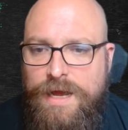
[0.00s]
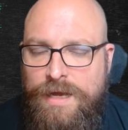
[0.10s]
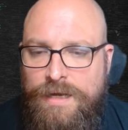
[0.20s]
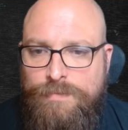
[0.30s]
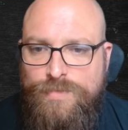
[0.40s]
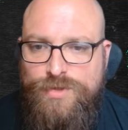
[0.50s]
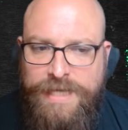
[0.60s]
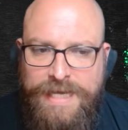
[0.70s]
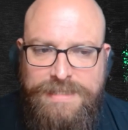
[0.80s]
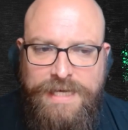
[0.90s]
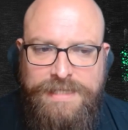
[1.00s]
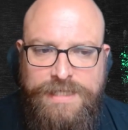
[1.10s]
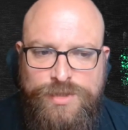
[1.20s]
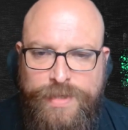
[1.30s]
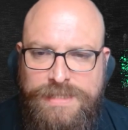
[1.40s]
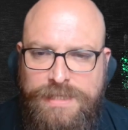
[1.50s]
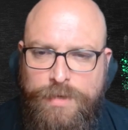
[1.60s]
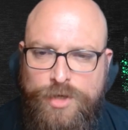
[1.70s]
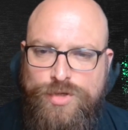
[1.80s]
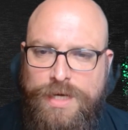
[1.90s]
So gaslighting is when
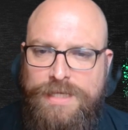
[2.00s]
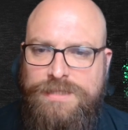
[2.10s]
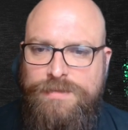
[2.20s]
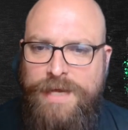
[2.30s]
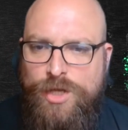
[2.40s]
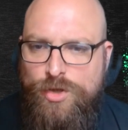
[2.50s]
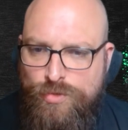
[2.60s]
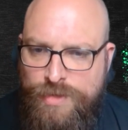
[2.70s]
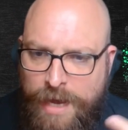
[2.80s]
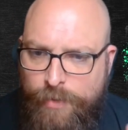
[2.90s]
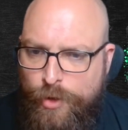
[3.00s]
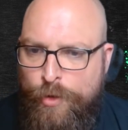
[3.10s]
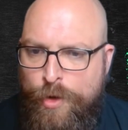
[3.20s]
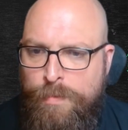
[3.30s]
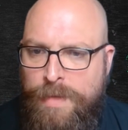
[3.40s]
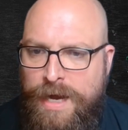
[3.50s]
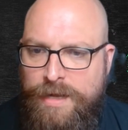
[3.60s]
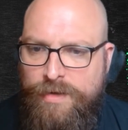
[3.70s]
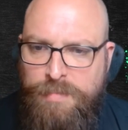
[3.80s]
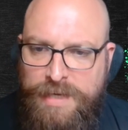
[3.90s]
someone tries to make you doubt your own mind,